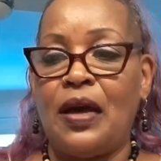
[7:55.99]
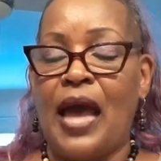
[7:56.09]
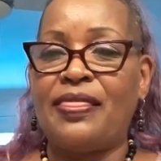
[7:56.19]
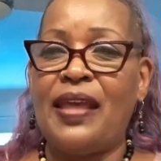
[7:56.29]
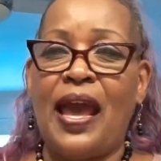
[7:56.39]

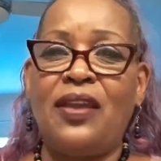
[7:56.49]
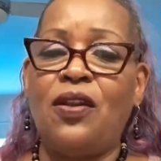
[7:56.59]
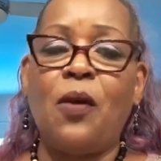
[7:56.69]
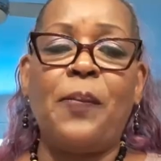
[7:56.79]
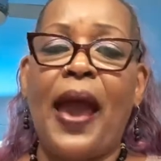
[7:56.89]
I think, you
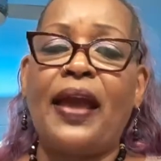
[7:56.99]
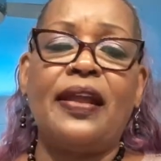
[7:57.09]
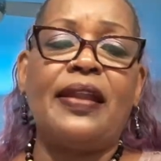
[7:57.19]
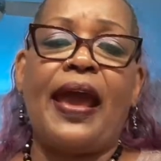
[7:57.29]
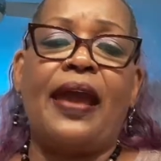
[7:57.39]
know, back in
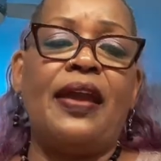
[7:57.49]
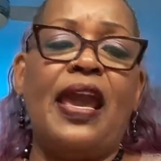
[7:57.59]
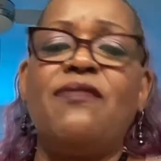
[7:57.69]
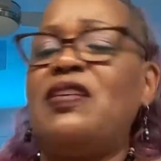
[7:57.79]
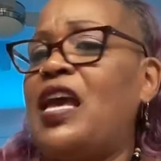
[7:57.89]
the day,
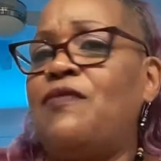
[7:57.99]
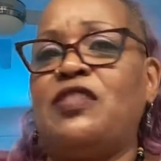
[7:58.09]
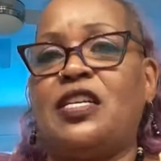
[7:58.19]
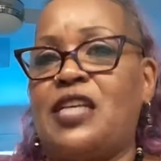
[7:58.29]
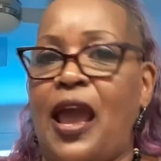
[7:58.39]
even
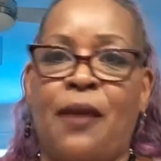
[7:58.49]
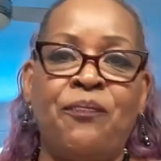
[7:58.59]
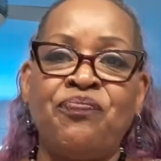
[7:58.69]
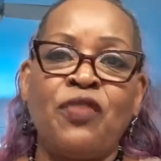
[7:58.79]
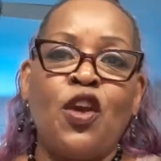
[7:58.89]
today,